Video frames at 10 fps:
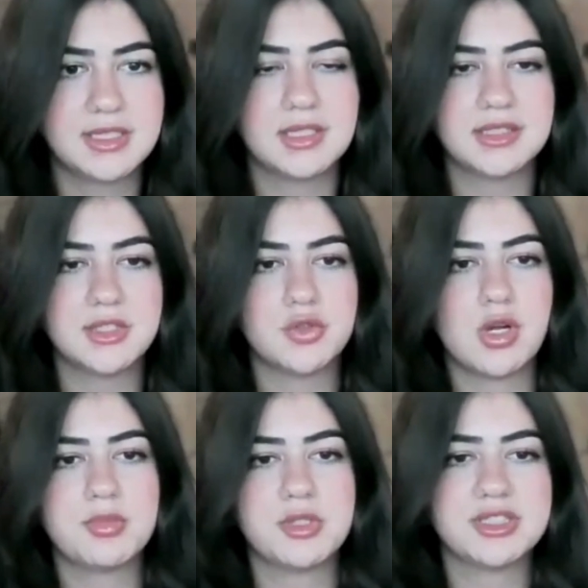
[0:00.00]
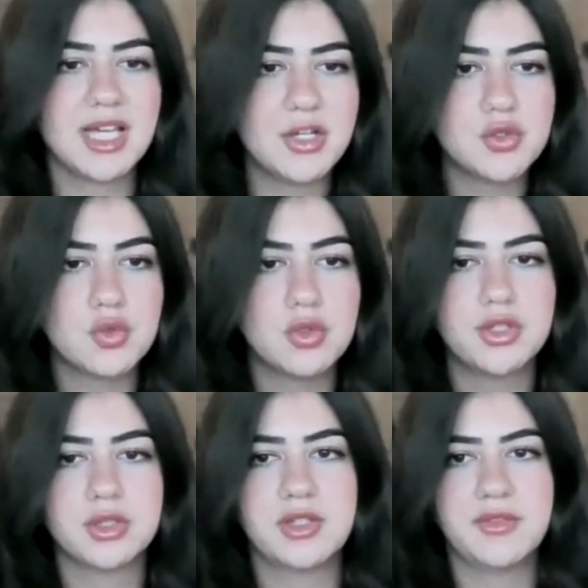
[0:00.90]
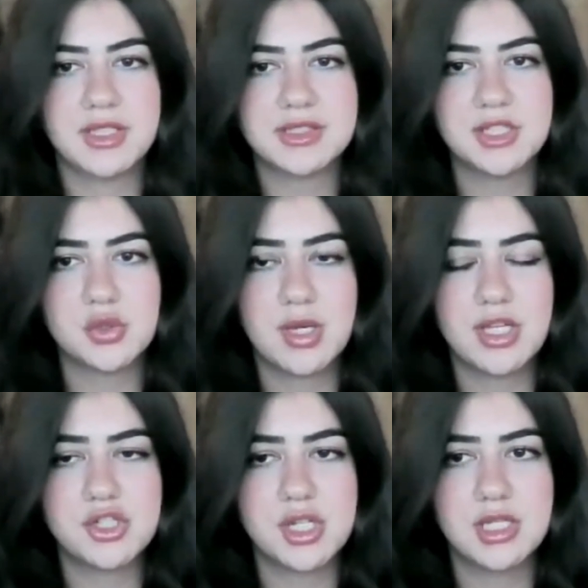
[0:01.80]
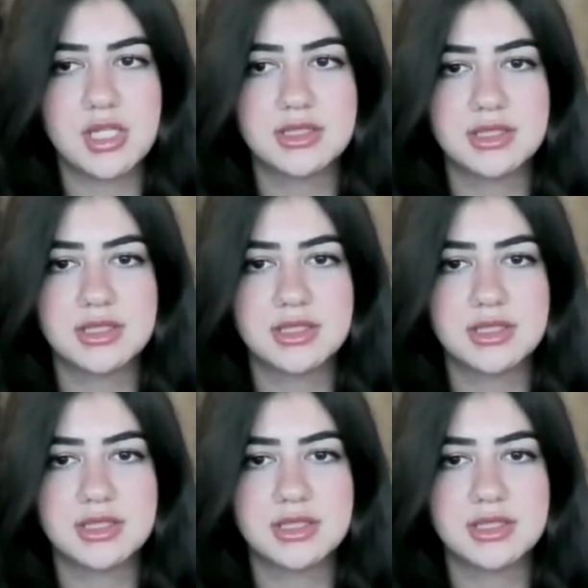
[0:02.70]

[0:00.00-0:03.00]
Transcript: It does interrupt your schedule, your living situation.